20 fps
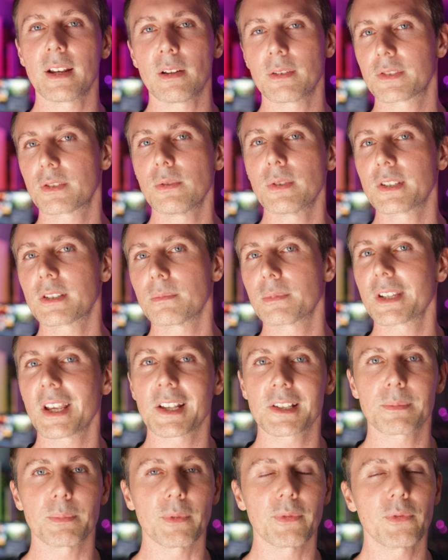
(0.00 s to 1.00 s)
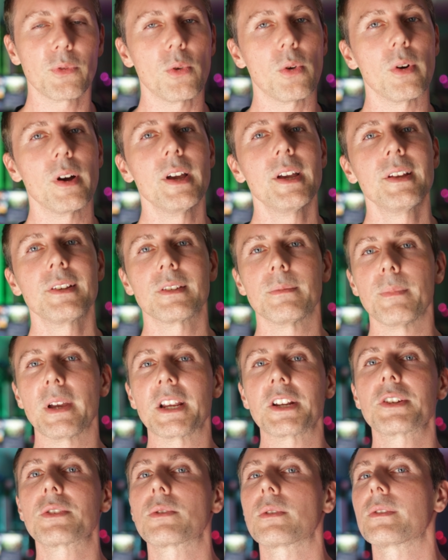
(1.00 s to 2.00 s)
And I was doing some tests before to
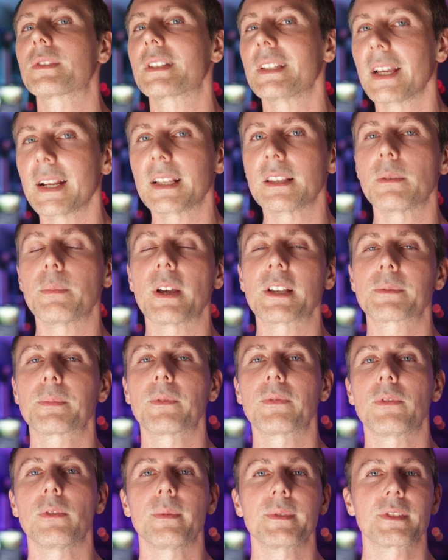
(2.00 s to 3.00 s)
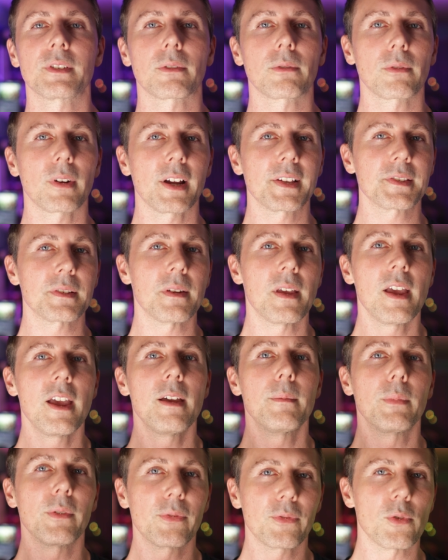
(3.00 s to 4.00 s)
make sure I was getting the best performance on Ryzen
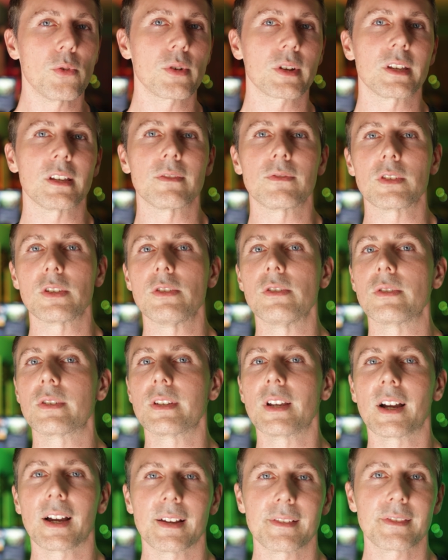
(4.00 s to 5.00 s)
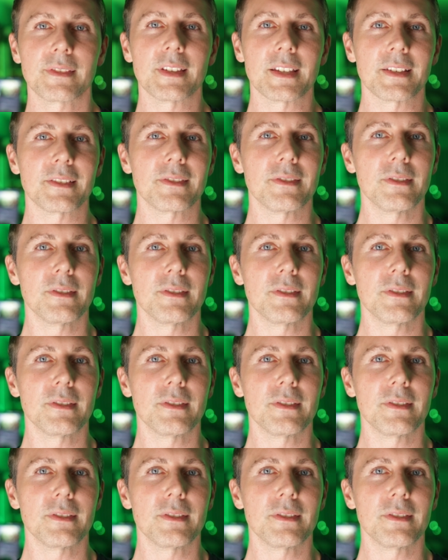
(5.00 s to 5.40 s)
before giving you guys these